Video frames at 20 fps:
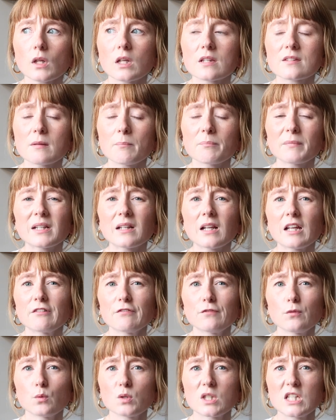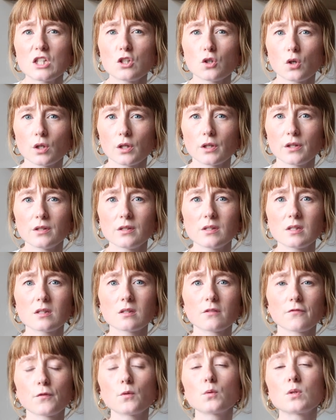something like $40,
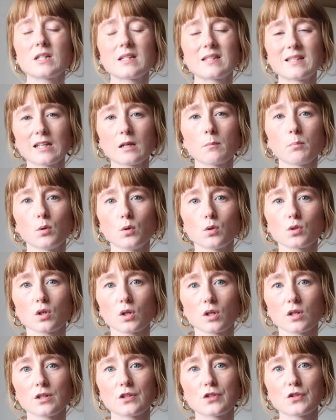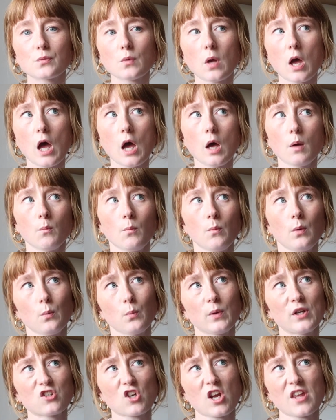40 Singapore dollars,
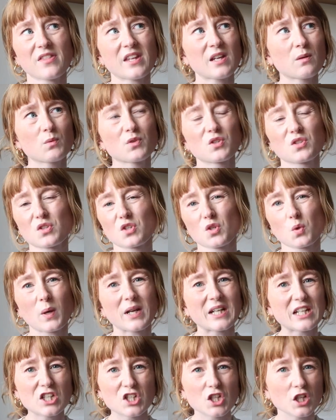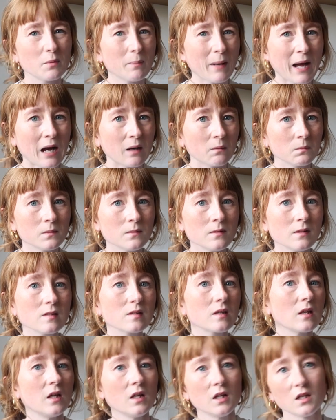which I think was £22,
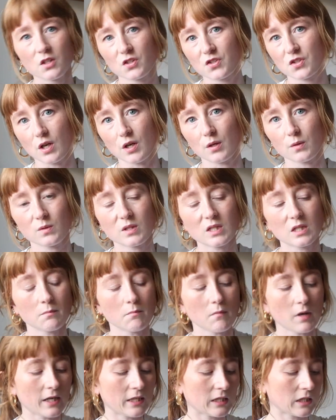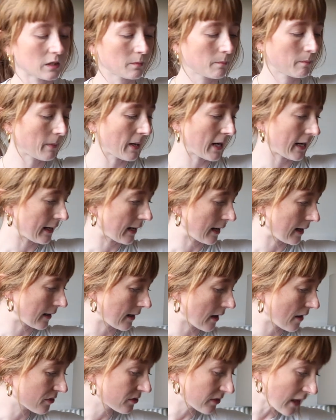so didn't mind
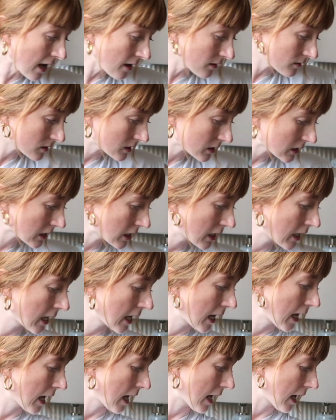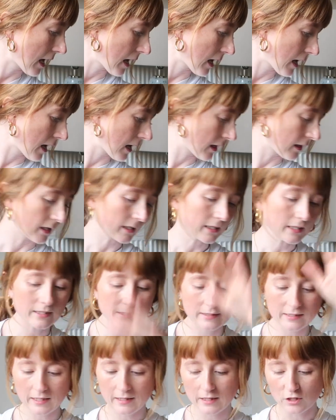paying that. And like I
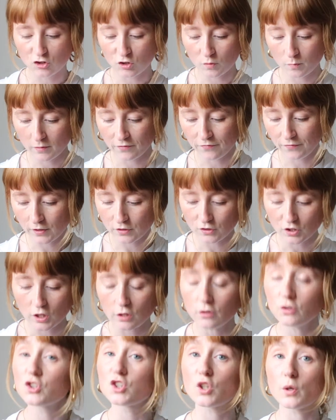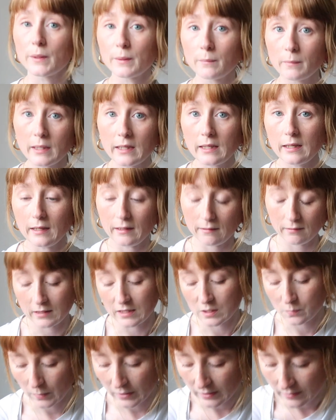say, there should be photos showing me in
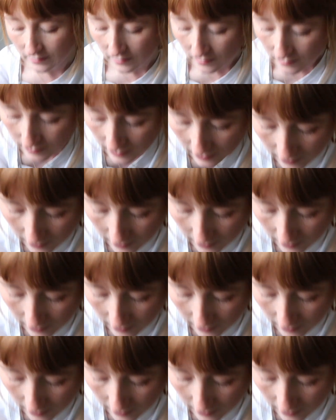these pieces.